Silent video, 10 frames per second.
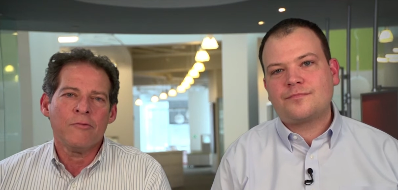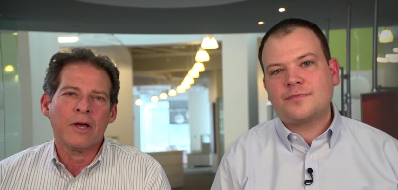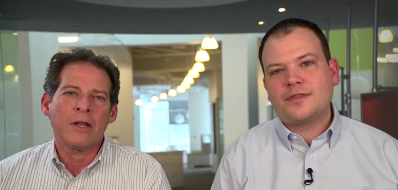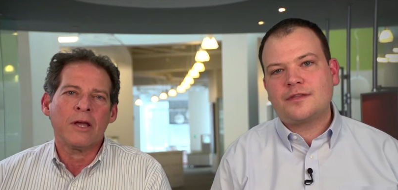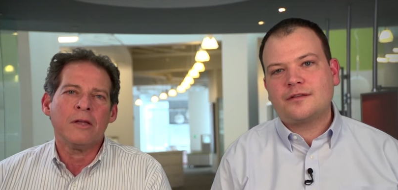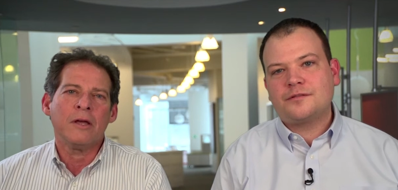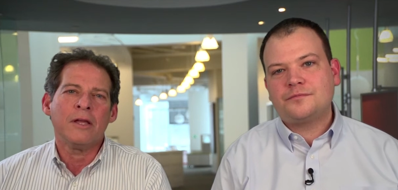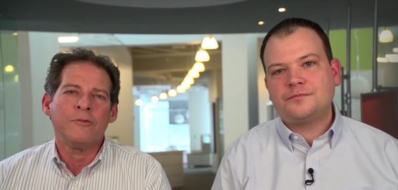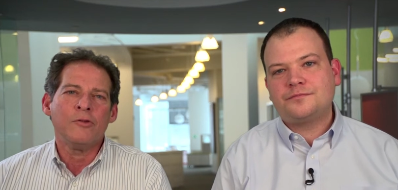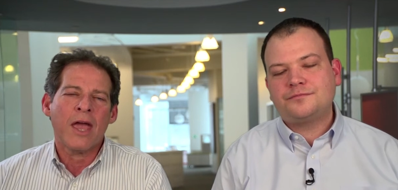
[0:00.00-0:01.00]
Speaker 1: really
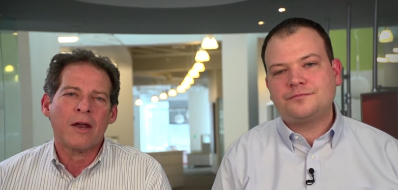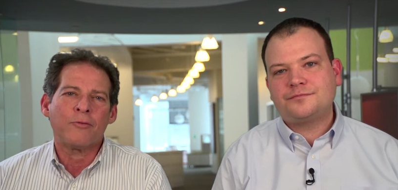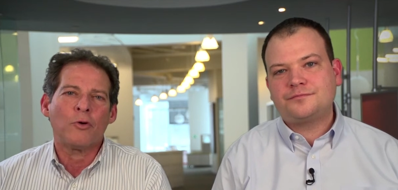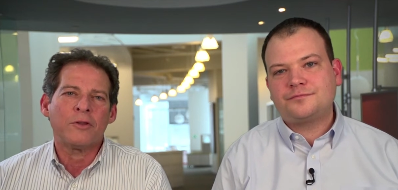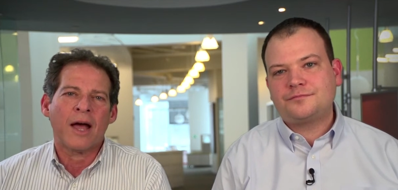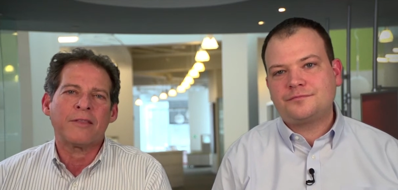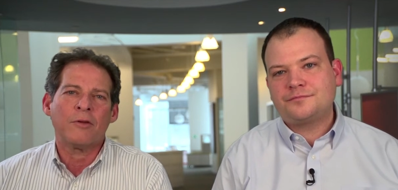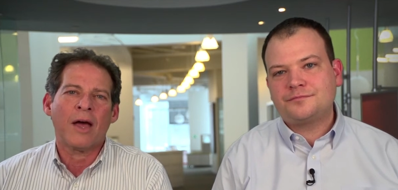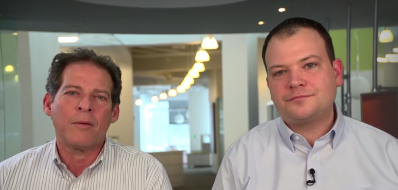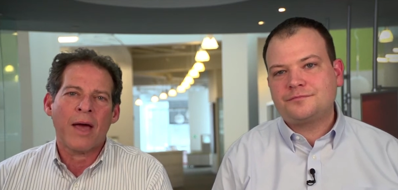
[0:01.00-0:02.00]
you can't afford not
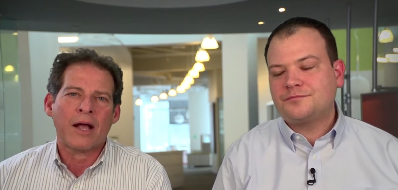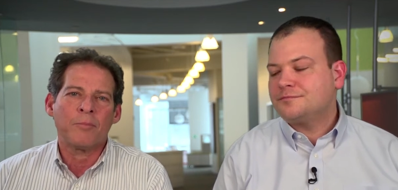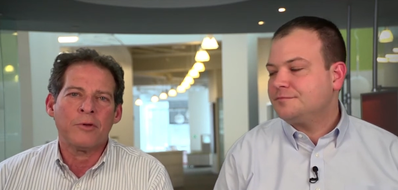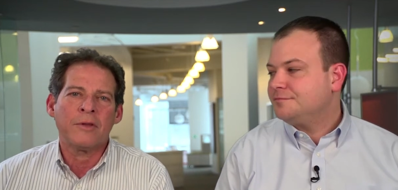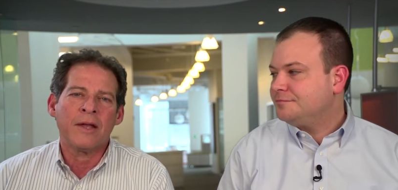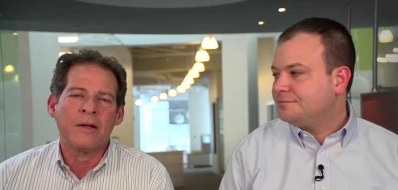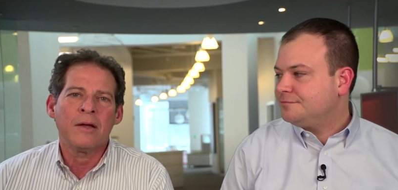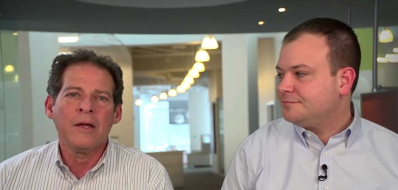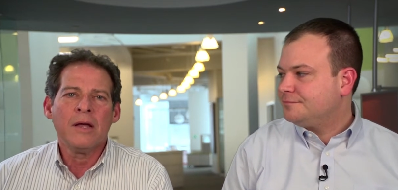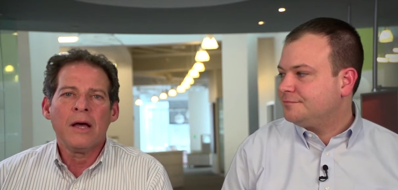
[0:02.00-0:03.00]
to back up your data.
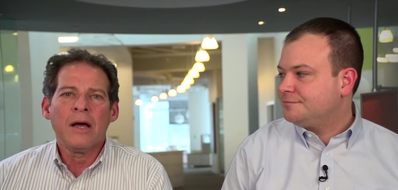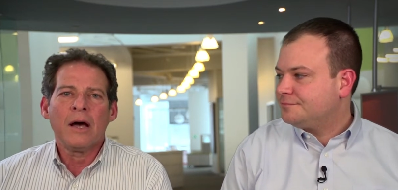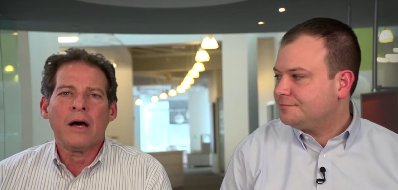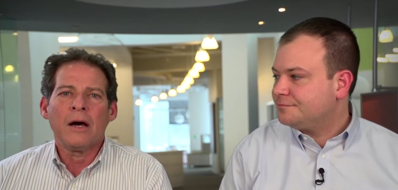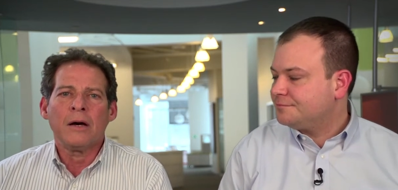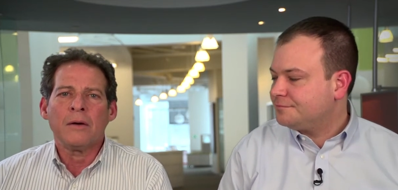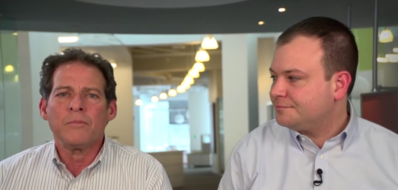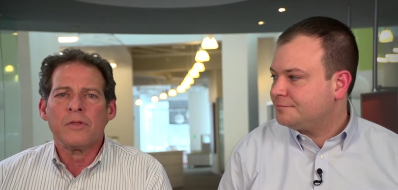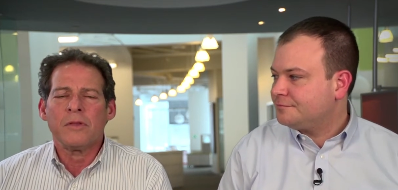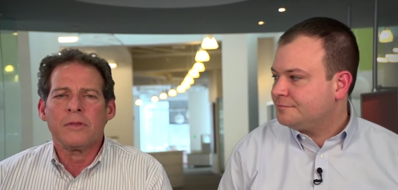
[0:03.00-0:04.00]
Um,
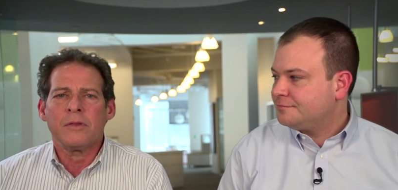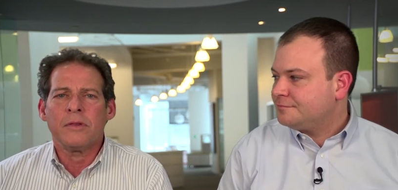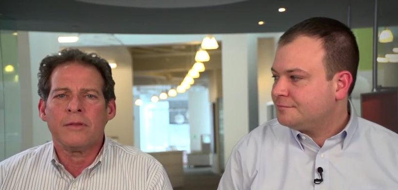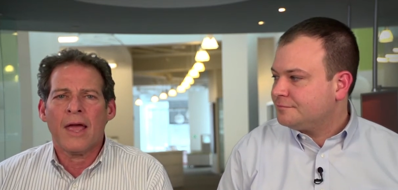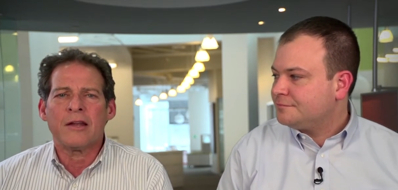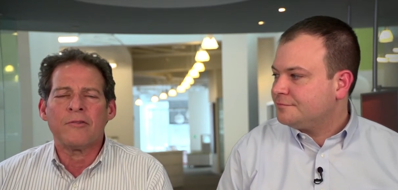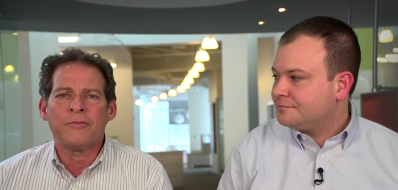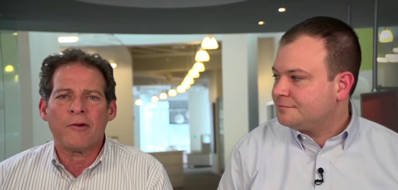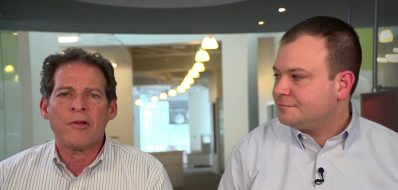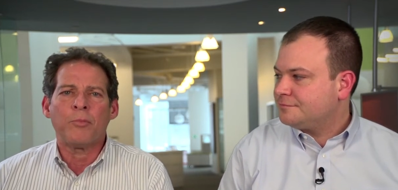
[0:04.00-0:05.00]
the data is
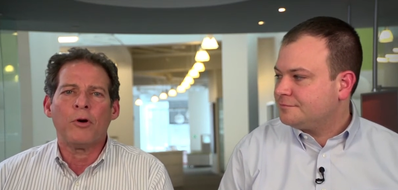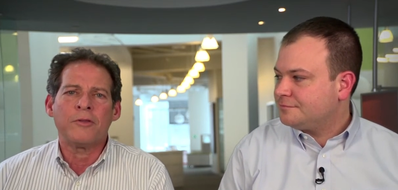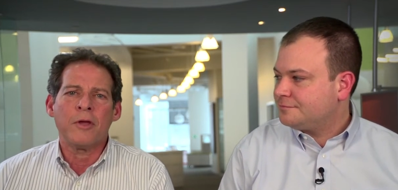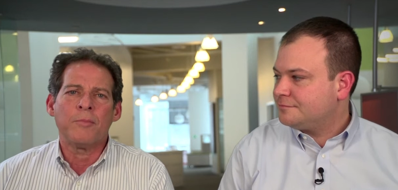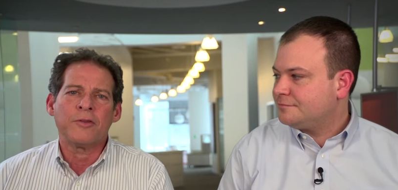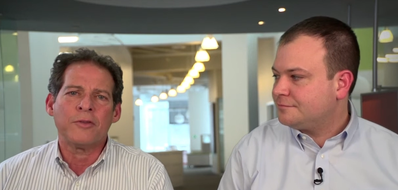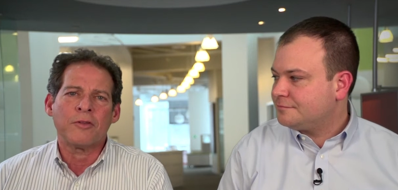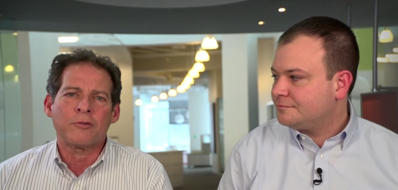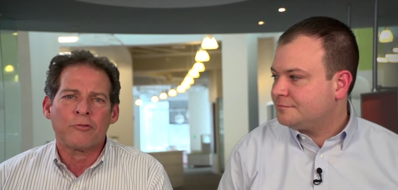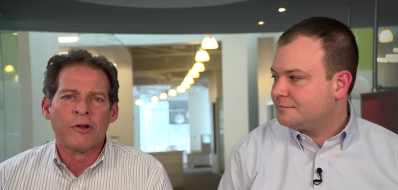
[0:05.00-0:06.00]
very important to your business.
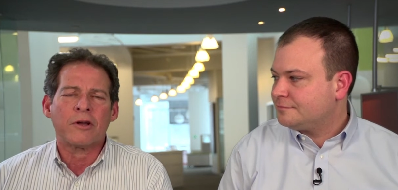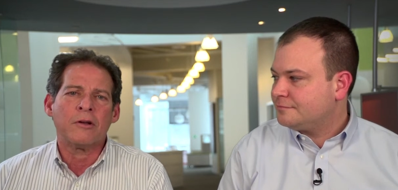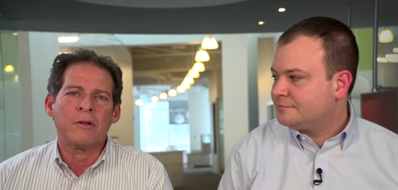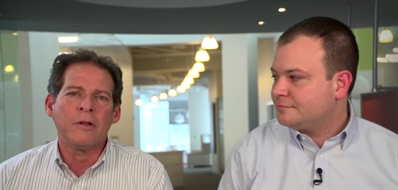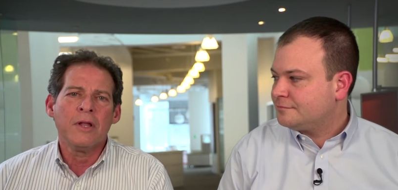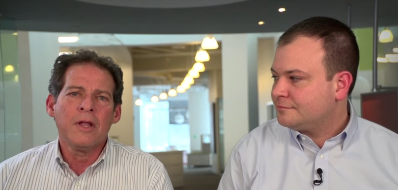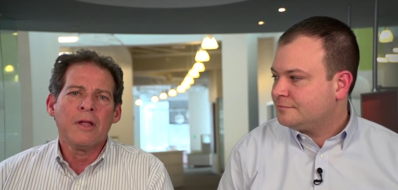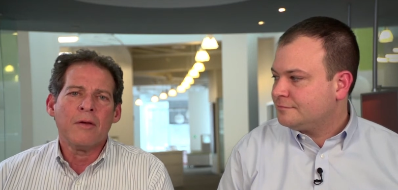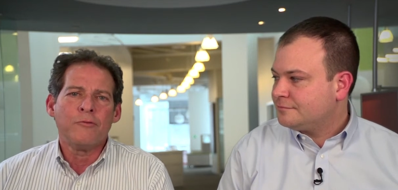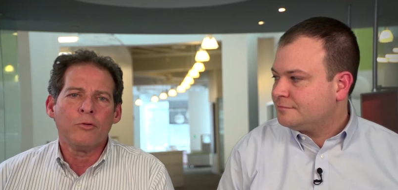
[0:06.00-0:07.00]
It's critical.
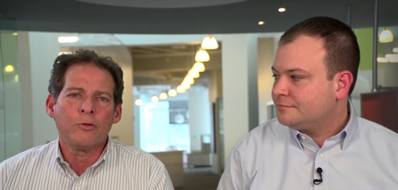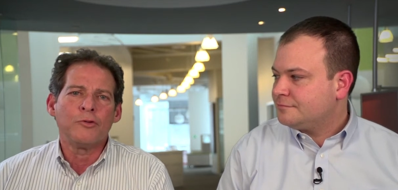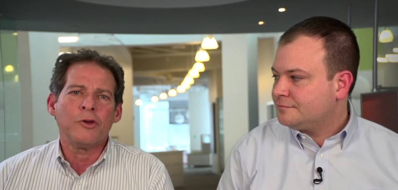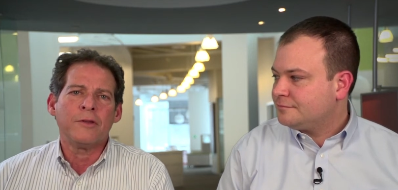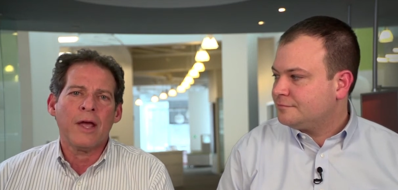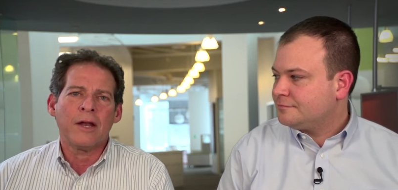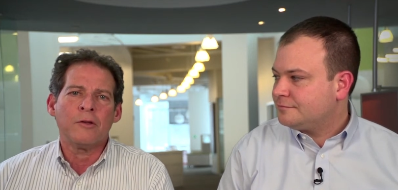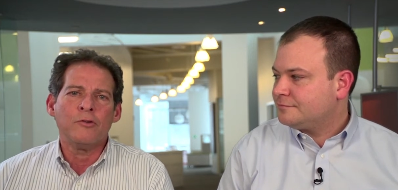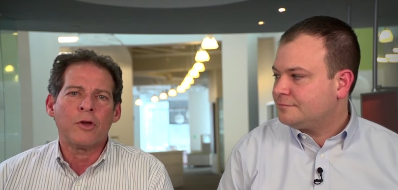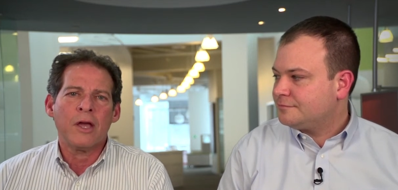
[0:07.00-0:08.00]
If you lose your
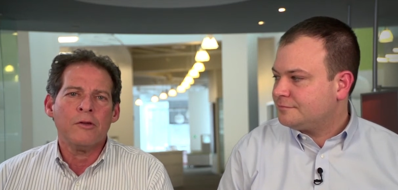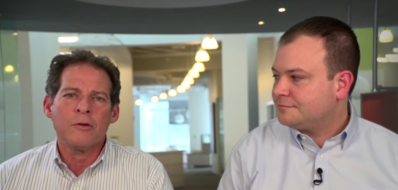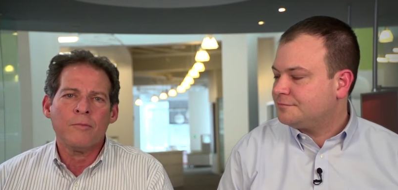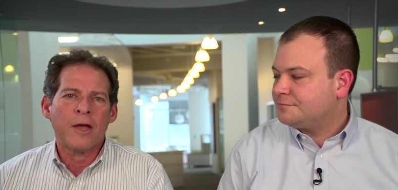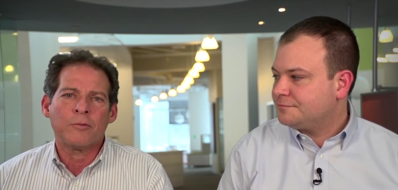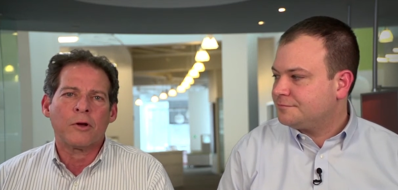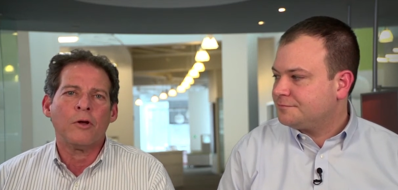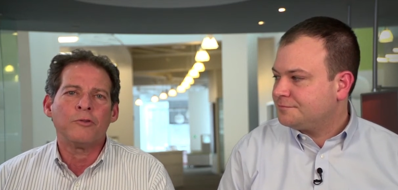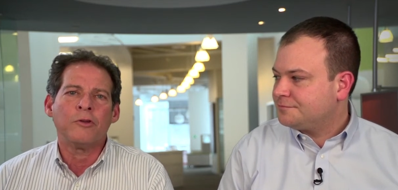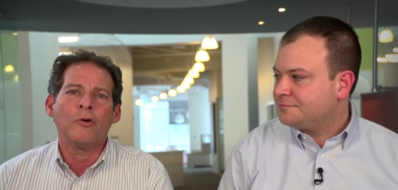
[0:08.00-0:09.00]
data, you can you may as well
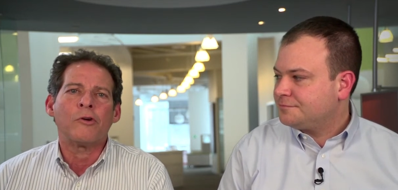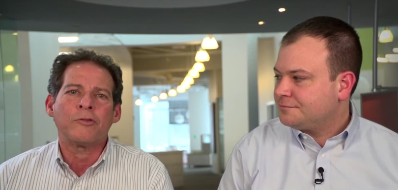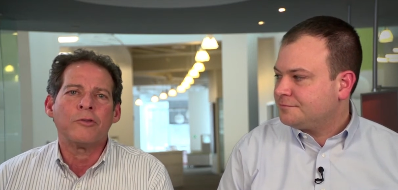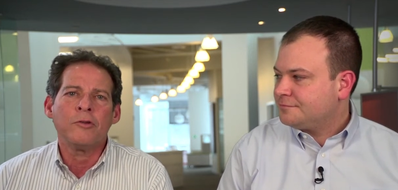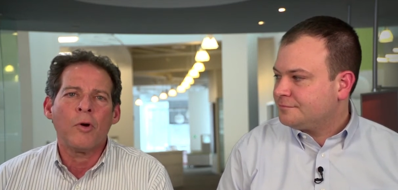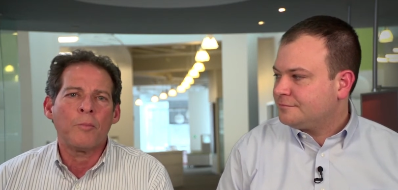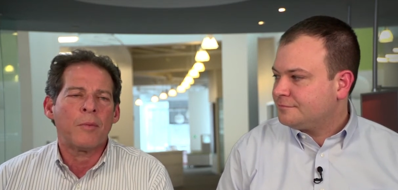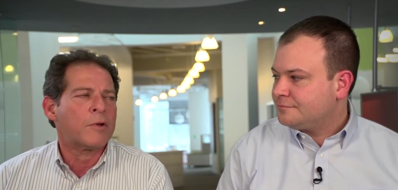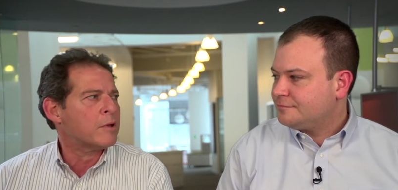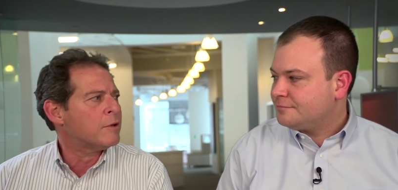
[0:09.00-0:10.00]
close your doors. You won't be
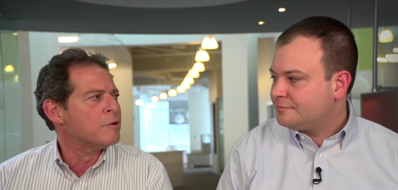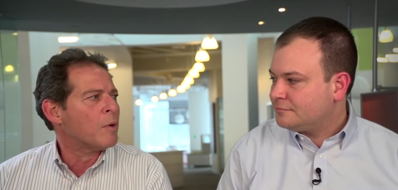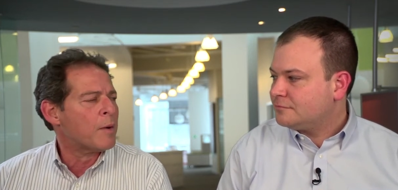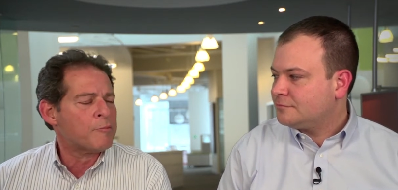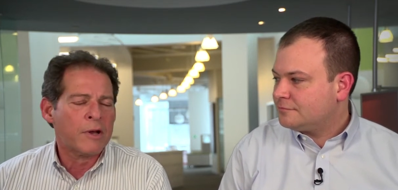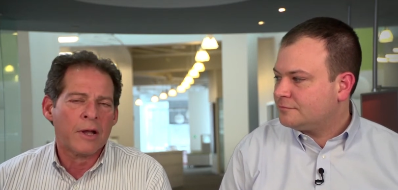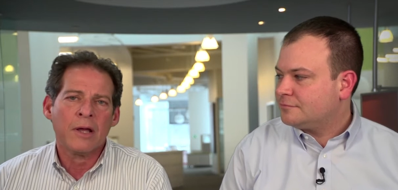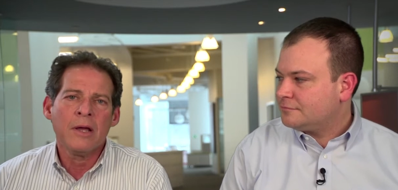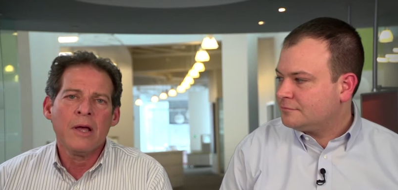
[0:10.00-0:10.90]
able to continue operating.